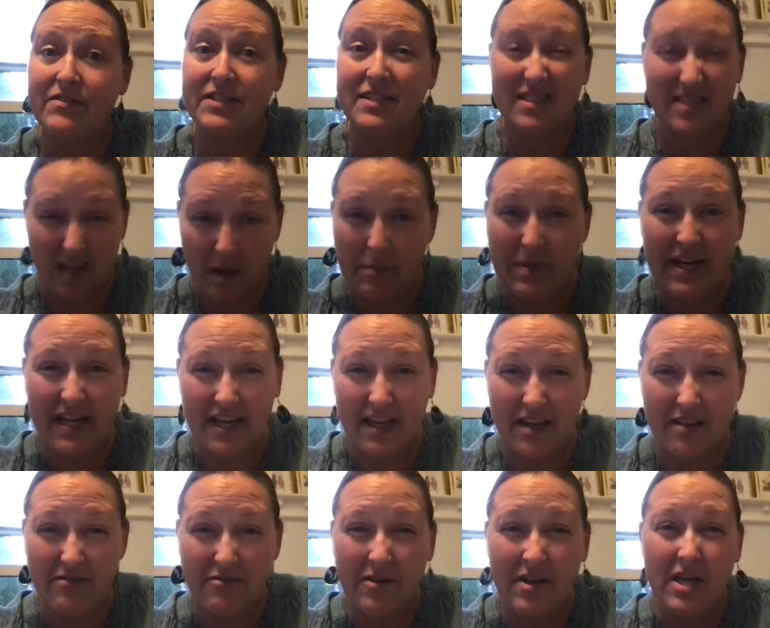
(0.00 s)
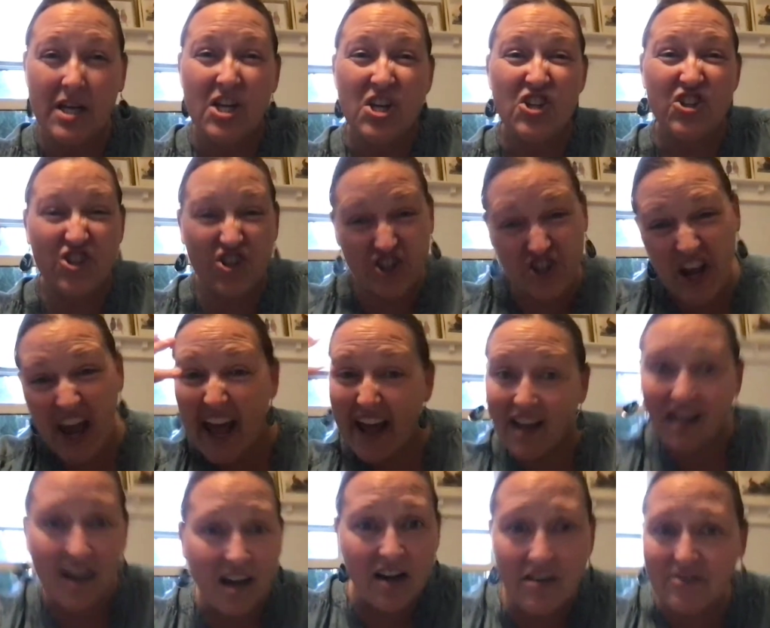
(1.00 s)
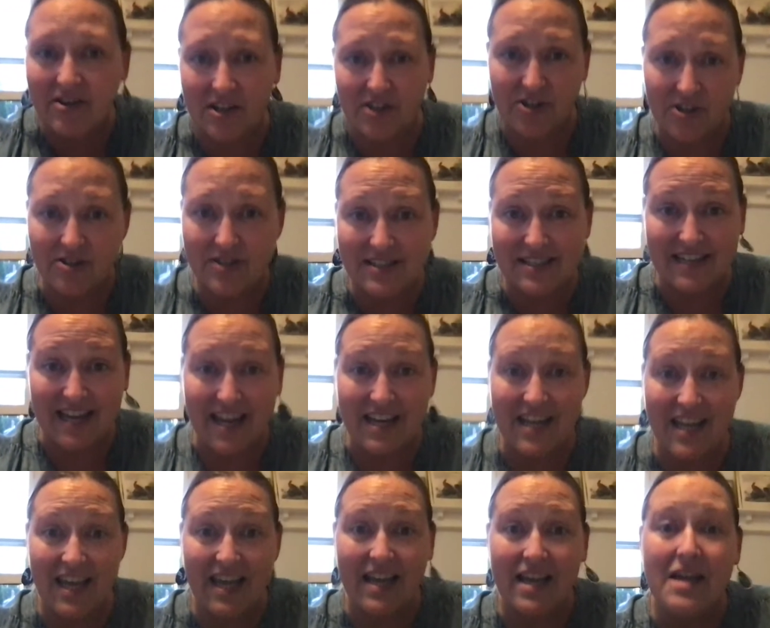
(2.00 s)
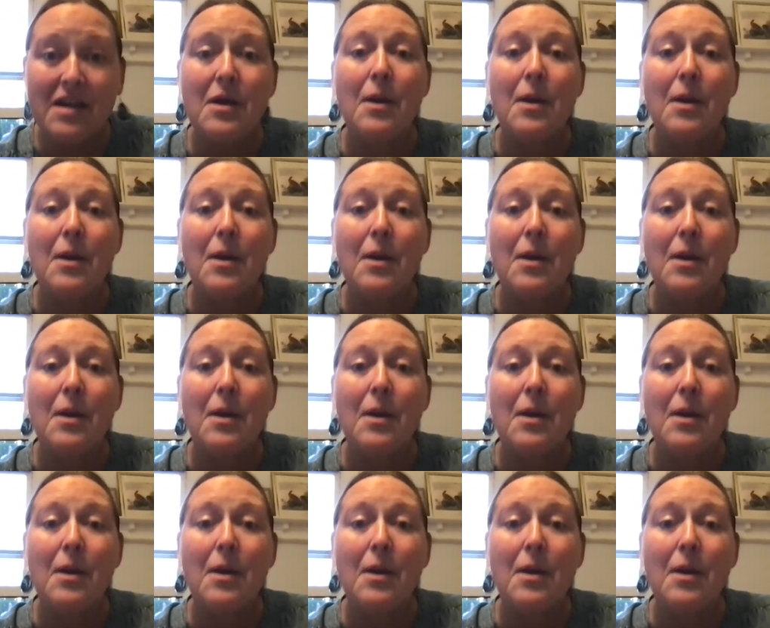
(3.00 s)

summative check of understanding.